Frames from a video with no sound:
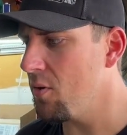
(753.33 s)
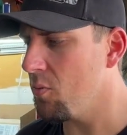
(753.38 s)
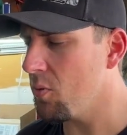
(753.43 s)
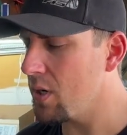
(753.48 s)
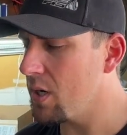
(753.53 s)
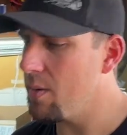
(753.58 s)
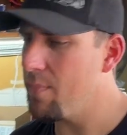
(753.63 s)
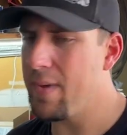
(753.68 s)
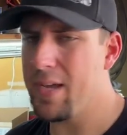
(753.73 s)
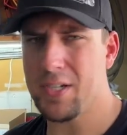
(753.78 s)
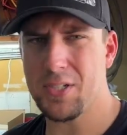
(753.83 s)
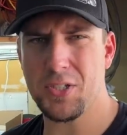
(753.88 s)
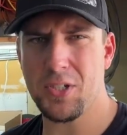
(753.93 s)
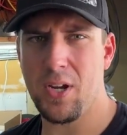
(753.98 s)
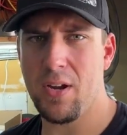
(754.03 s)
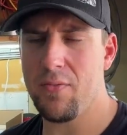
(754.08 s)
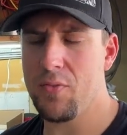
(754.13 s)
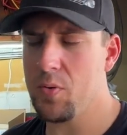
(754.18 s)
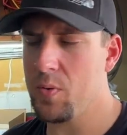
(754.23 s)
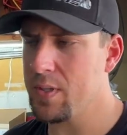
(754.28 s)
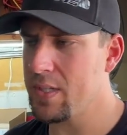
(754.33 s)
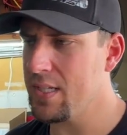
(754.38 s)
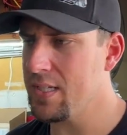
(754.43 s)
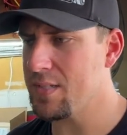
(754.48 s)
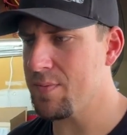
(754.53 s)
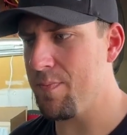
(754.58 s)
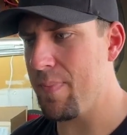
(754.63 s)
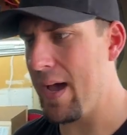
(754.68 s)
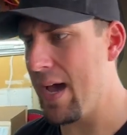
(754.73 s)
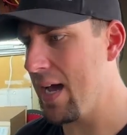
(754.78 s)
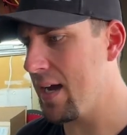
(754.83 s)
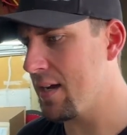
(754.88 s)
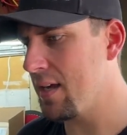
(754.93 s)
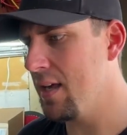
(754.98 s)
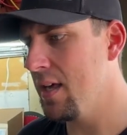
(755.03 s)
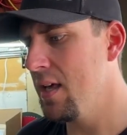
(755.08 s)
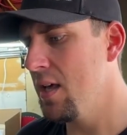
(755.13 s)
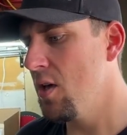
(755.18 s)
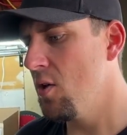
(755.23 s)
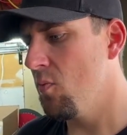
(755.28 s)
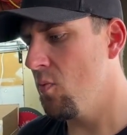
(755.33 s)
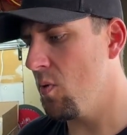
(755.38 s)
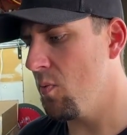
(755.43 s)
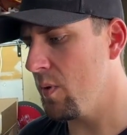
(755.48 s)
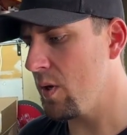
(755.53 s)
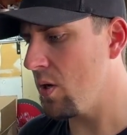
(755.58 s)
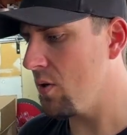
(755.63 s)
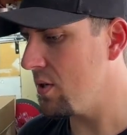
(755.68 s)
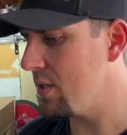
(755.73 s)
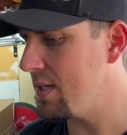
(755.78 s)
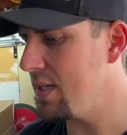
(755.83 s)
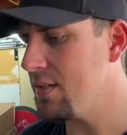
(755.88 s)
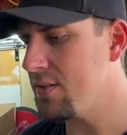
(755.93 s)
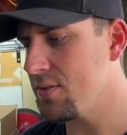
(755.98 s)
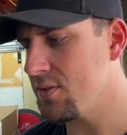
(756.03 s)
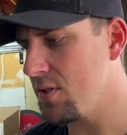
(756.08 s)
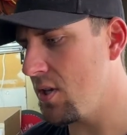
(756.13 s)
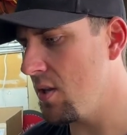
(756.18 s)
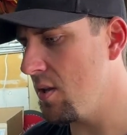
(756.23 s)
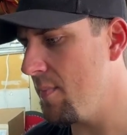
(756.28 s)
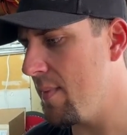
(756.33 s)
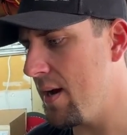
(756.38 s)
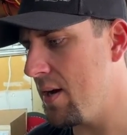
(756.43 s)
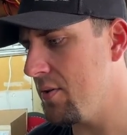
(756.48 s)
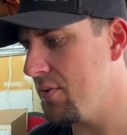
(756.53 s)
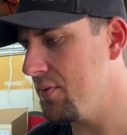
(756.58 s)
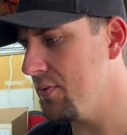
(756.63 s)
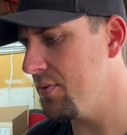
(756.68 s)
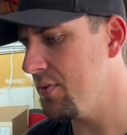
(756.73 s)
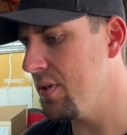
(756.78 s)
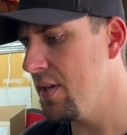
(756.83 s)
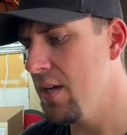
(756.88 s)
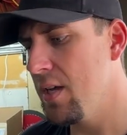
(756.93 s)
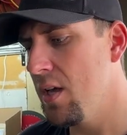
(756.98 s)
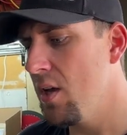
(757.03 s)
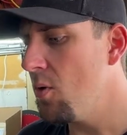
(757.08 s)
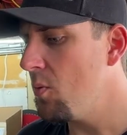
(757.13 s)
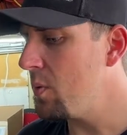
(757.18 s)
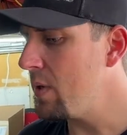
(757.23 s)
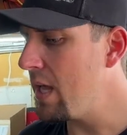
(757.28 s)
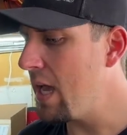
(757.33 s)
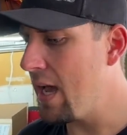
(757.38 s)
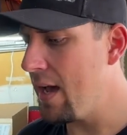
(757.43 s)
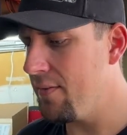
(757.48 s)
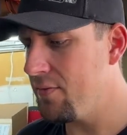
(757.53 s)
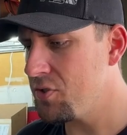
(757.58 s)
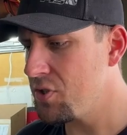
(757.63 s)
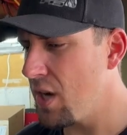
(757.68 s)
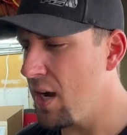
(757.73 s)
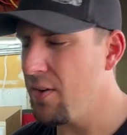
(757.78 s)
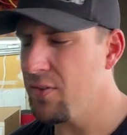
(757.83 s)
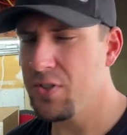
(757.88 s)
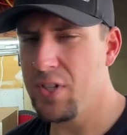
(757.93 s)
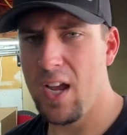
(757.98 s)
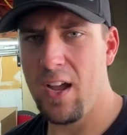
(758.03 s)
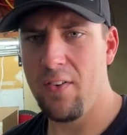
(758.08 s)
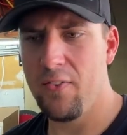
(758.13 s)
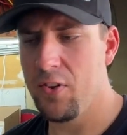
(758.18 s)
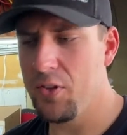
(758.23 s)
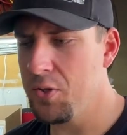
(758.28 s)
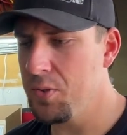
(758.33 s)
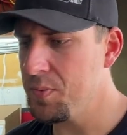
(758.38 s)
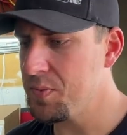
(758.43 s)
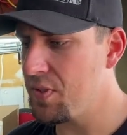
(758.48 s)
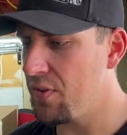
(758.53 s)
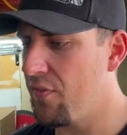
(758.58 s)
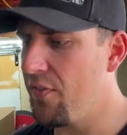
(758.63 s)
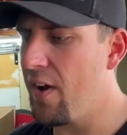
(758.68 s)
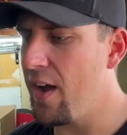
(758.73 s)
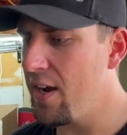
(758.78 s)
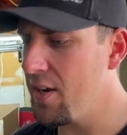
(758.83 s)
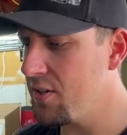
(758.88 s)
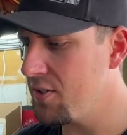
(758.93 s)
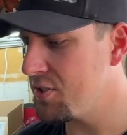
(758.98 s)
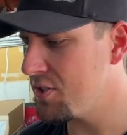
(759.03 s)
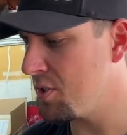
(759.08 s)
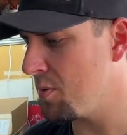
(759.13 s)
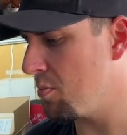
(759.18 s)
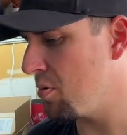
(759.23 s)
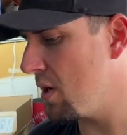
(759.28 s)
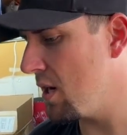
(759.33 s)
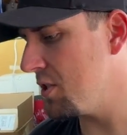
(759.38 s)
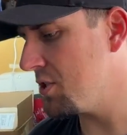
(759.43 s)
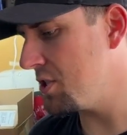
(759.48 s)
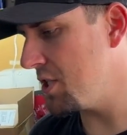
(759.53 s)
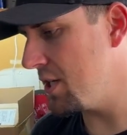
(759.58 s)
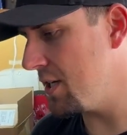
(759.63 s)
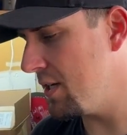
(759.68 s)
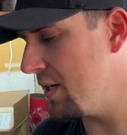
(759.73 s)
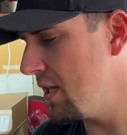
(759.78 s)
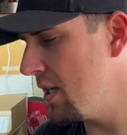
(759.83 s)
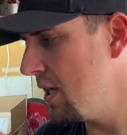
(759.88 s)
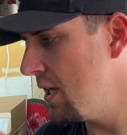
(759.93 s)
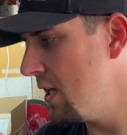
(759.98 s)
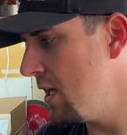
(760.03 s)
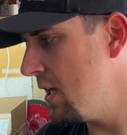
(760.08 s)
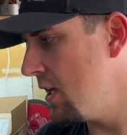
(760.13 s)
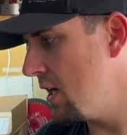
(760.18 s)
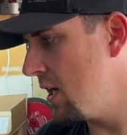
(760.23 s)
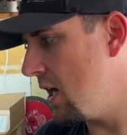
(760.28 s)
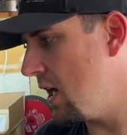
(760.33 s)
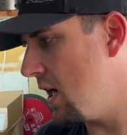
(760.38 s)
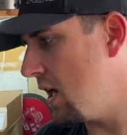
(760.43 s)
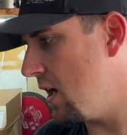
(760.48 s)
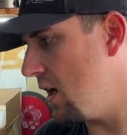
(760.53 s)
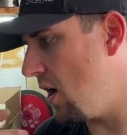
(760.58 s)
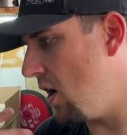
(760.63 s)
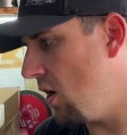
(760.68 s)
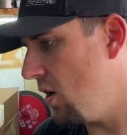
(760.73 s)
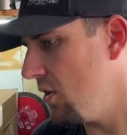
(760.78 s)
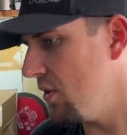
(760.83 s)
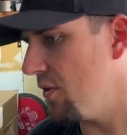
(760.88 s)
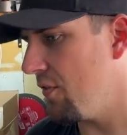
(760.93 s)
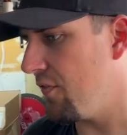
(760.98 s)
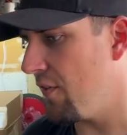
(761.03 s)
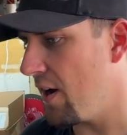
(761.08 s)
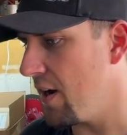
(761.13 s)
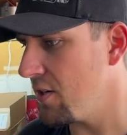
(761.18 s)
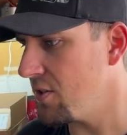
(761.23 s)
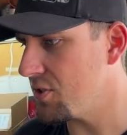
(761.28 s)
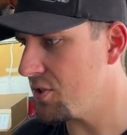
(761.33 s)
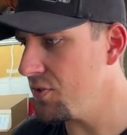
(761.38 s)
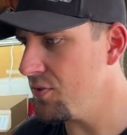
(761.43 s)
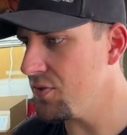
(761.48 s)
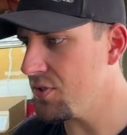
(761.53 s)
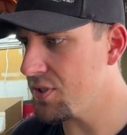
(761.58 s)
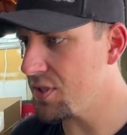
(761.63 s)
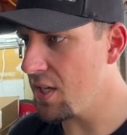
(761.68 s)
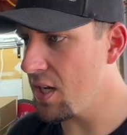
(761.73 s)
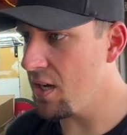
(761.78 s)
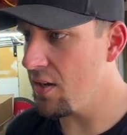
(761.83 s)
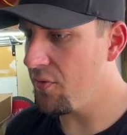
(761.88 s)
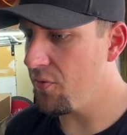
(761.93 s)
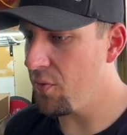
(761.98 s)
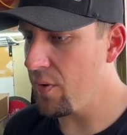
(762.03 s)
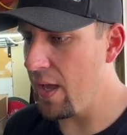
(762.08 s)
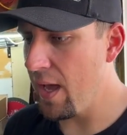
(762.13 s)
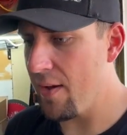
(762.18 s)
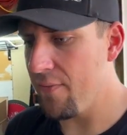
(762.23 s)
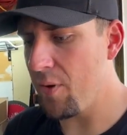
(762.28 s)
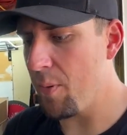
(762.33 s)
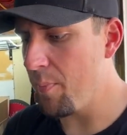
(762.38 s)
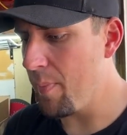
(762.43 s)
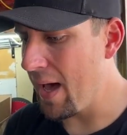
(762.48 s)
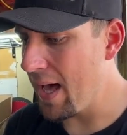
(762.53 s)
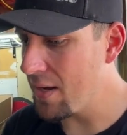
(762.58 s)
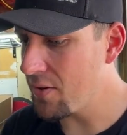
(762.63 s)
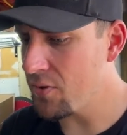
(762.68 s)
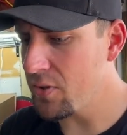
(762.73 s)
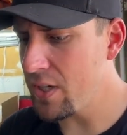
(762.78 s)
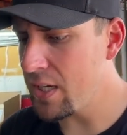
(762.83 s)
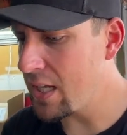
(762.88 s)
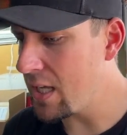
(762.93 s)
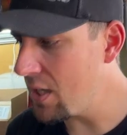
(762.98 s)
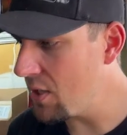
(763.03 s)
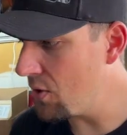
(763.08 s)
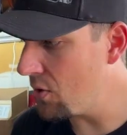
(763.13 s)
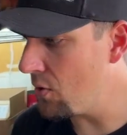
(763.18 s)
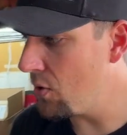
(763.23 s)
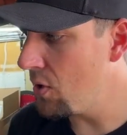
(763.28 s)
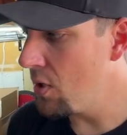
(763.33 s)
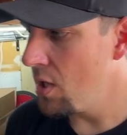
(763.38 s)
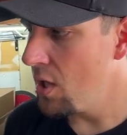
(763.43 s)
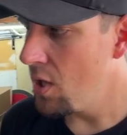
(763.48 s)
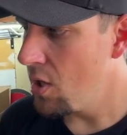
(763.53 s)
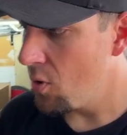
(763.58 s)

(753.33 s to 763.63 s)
We're going to make sure everyone gets back when we go to diesels on the mountain. We have drive shaft loops, fire suppression, all the fire suit stuff. We have a battery kill.